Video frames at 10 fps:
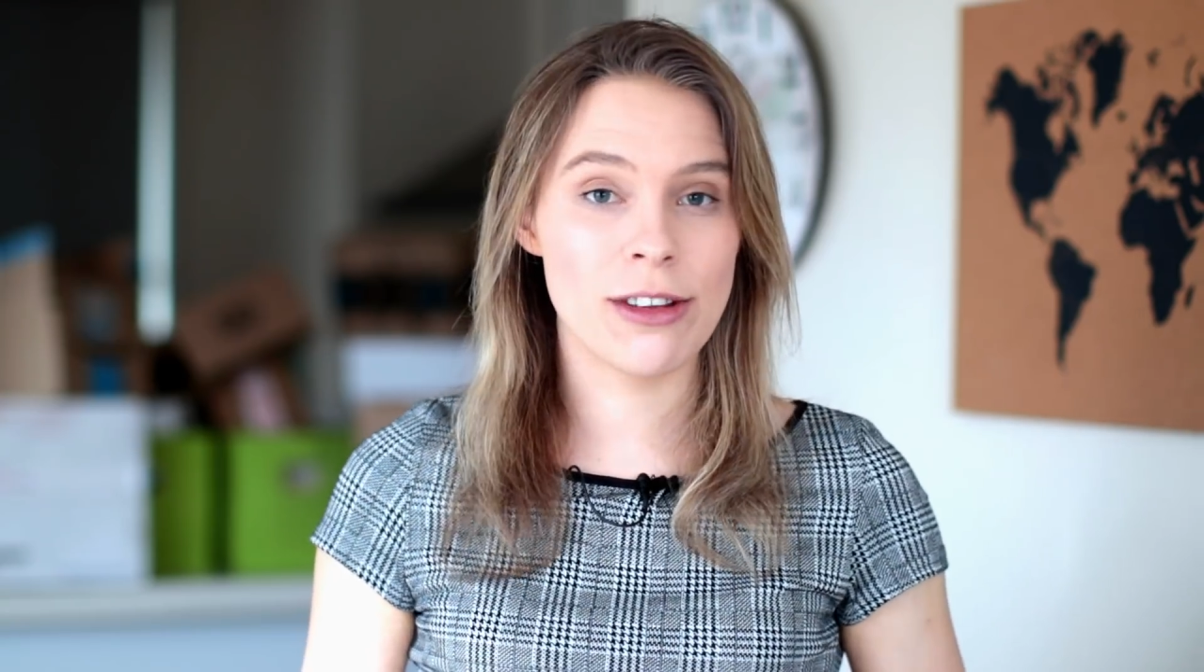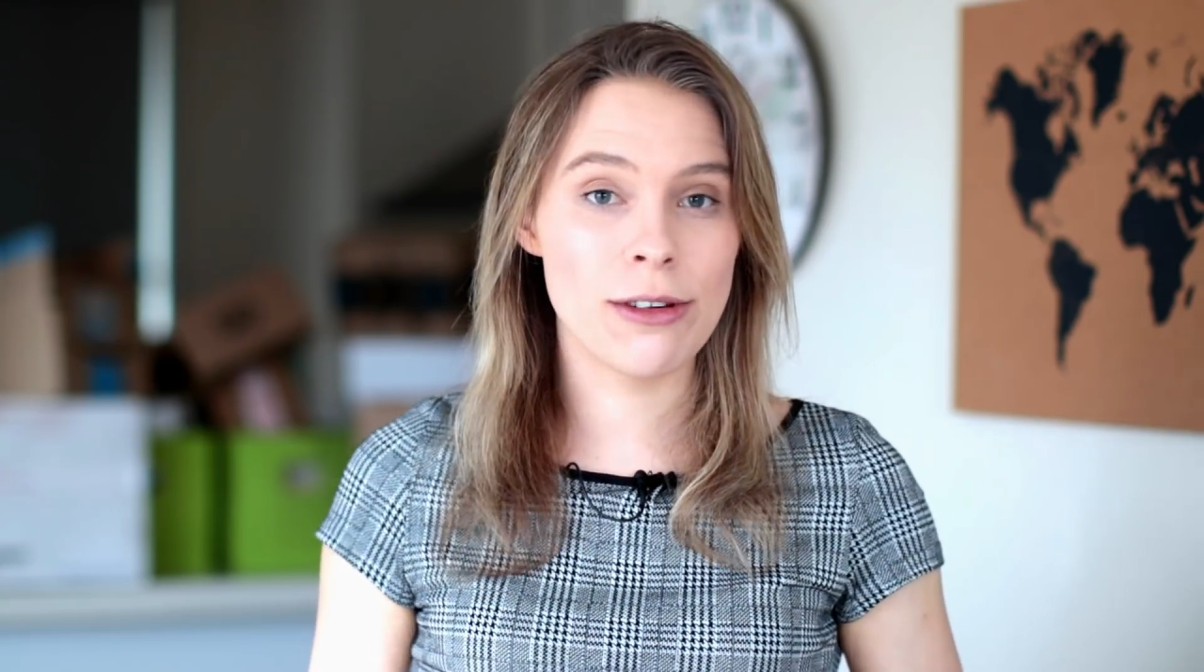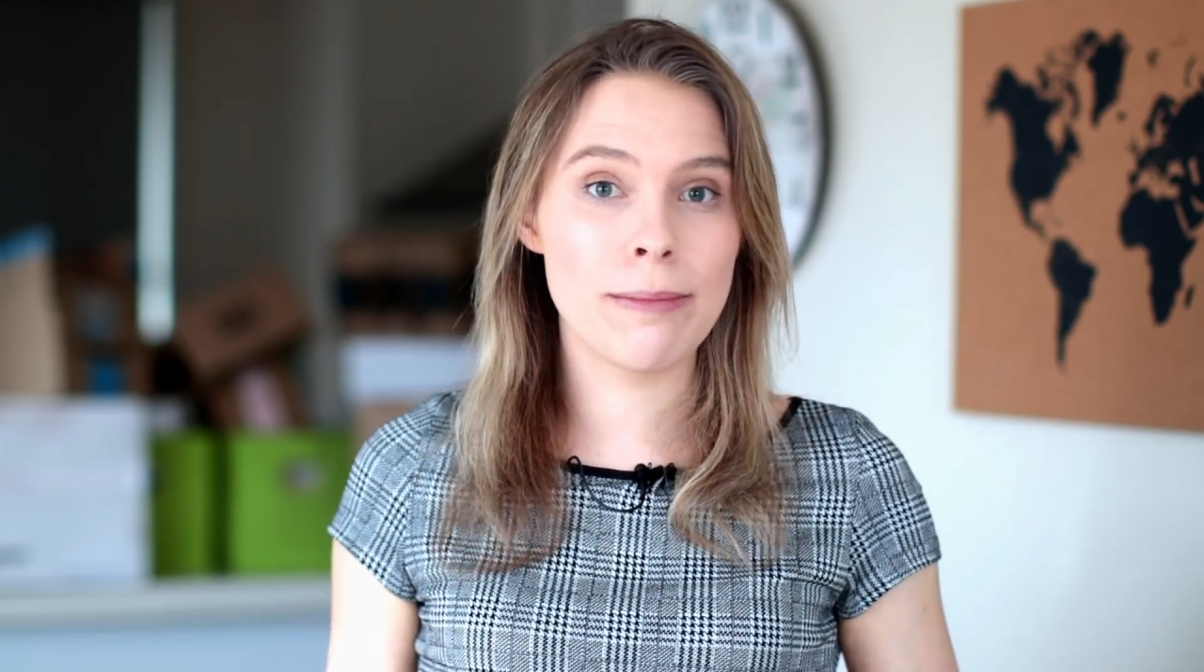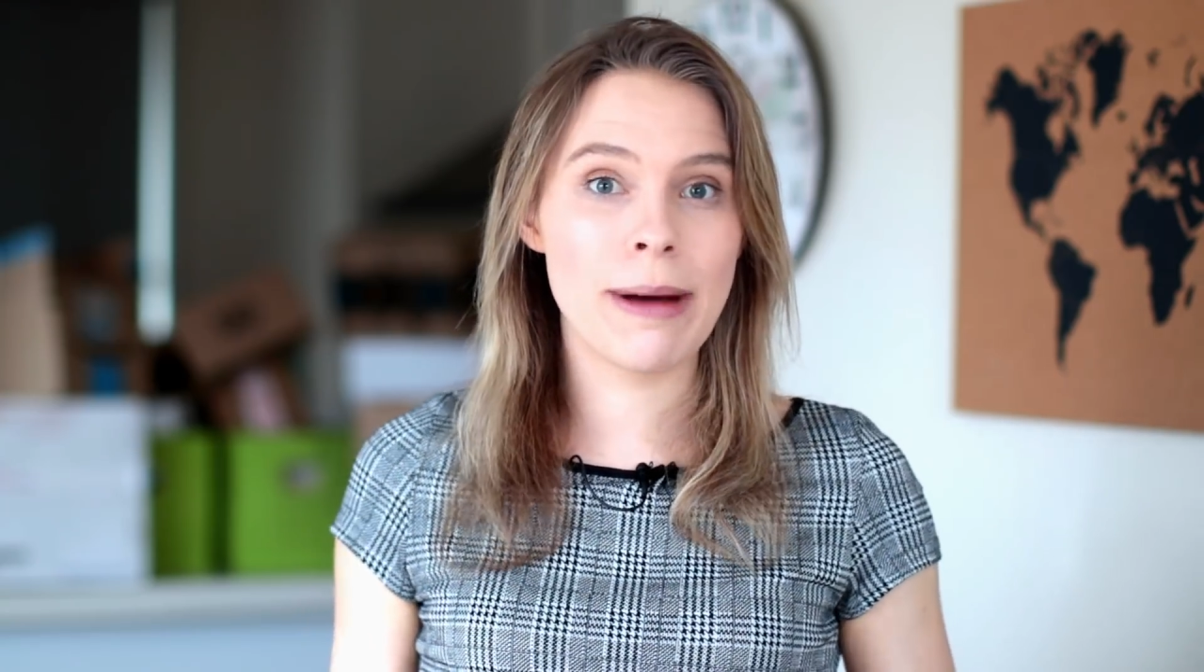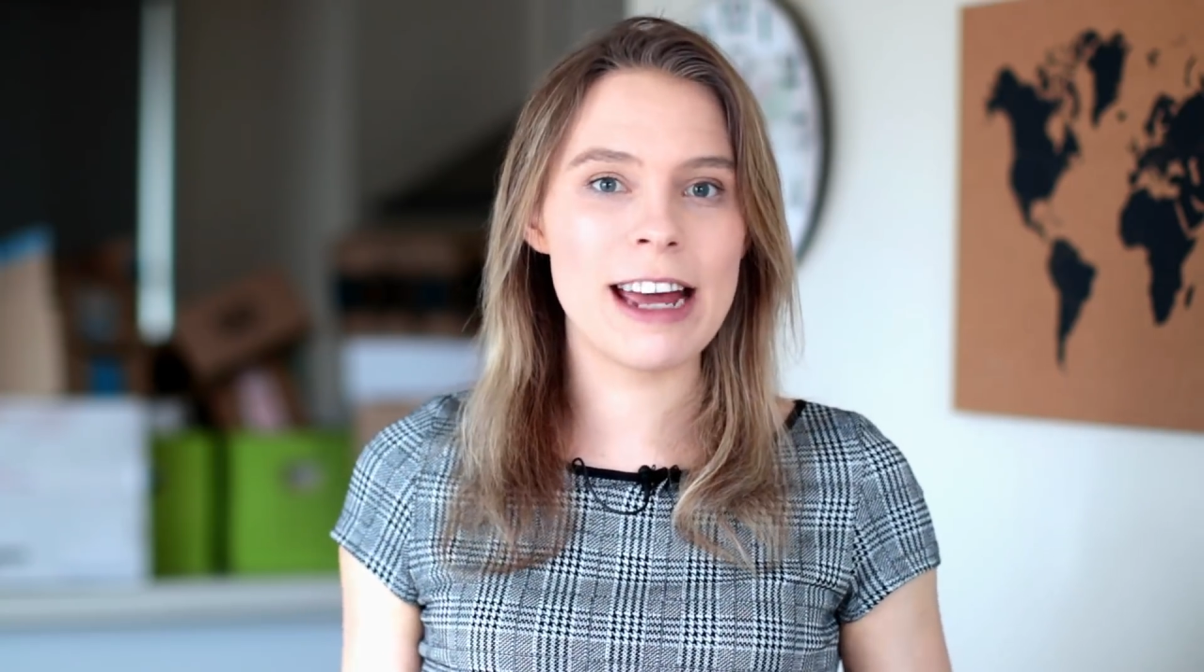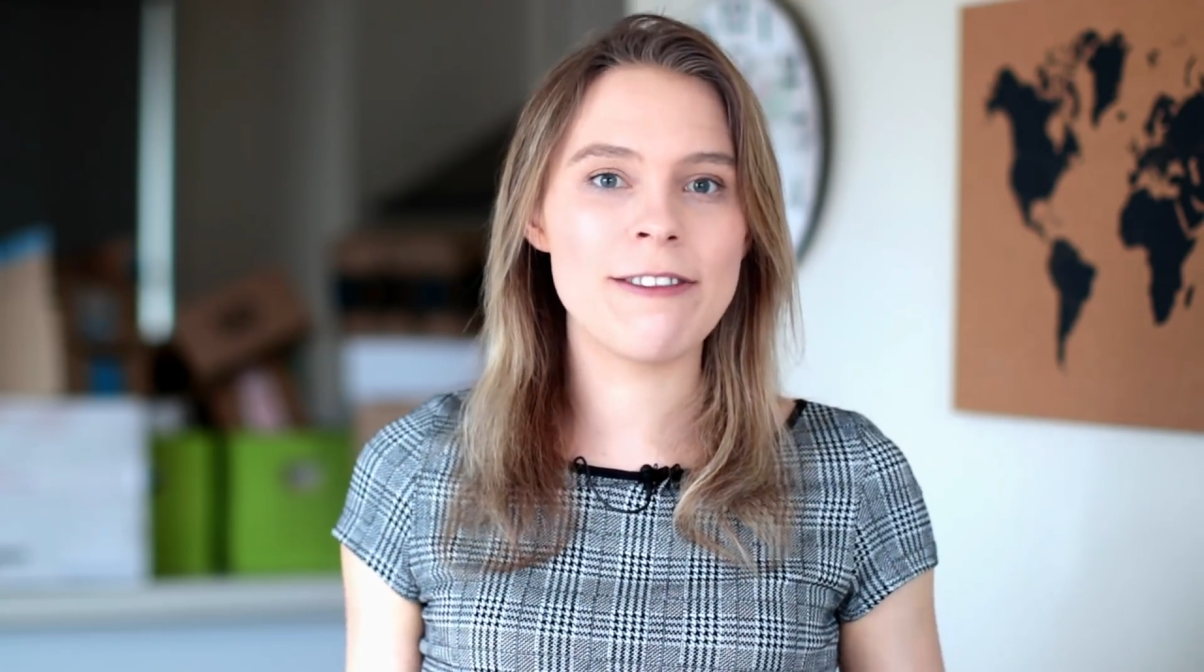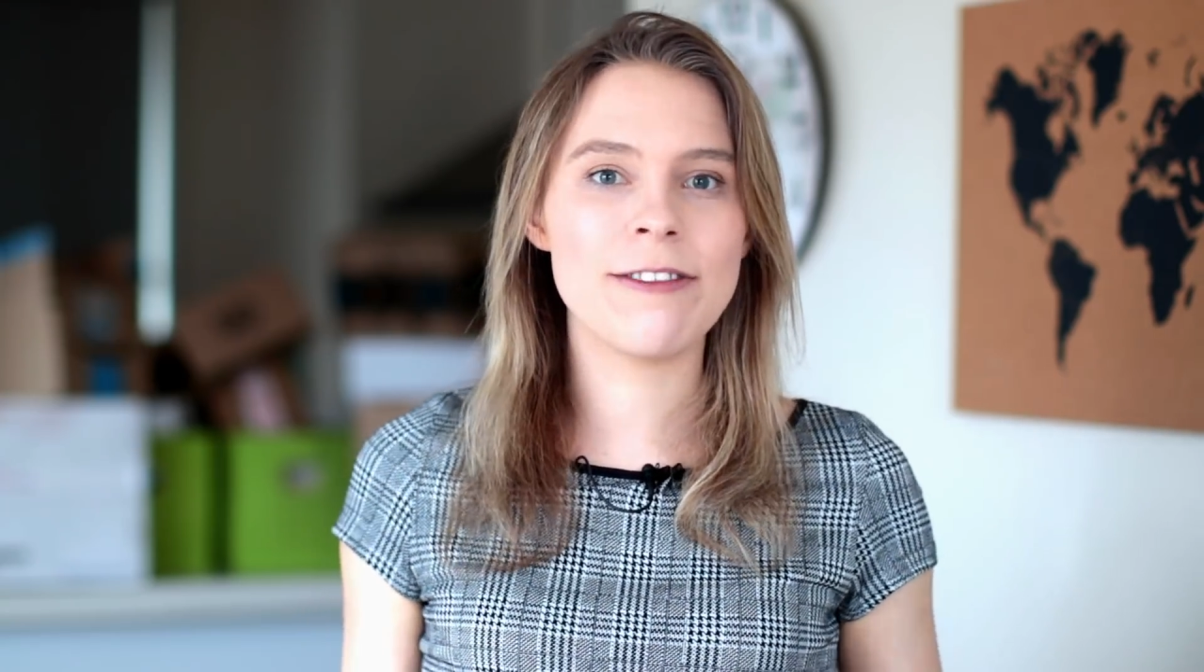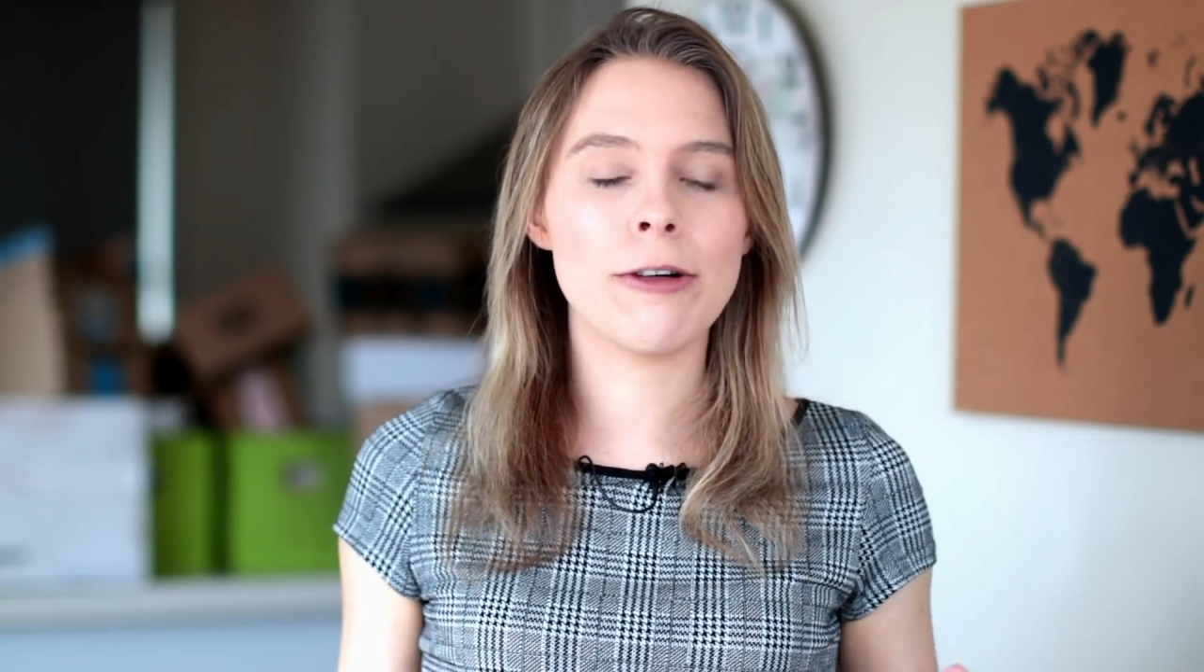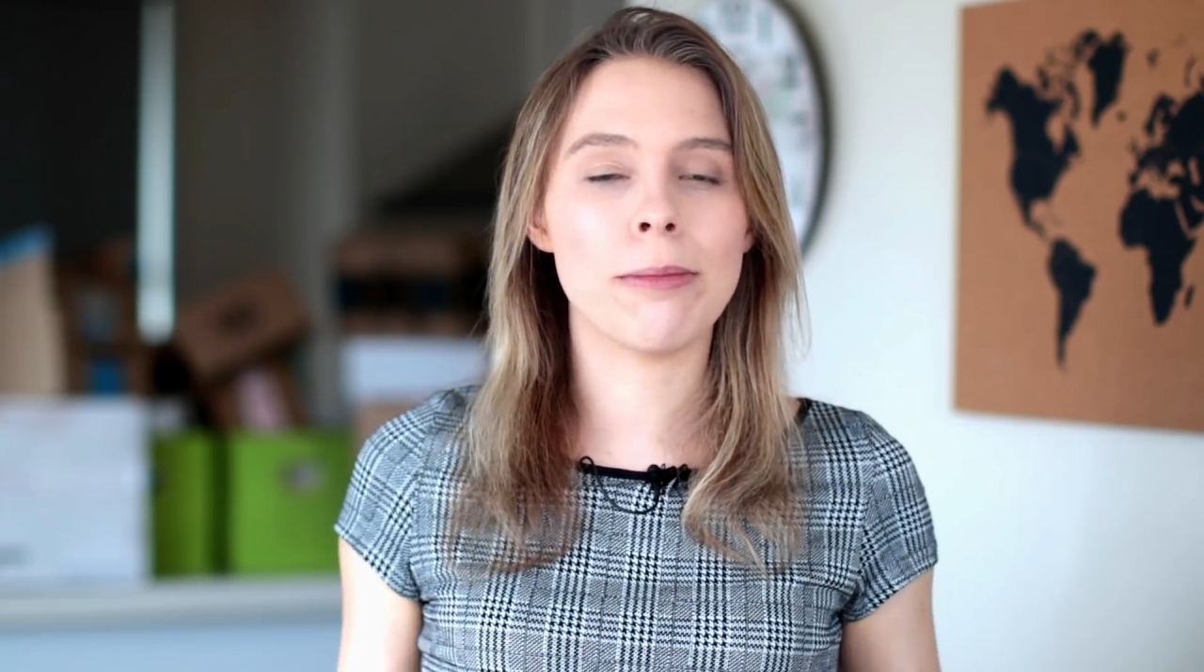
You can pay for your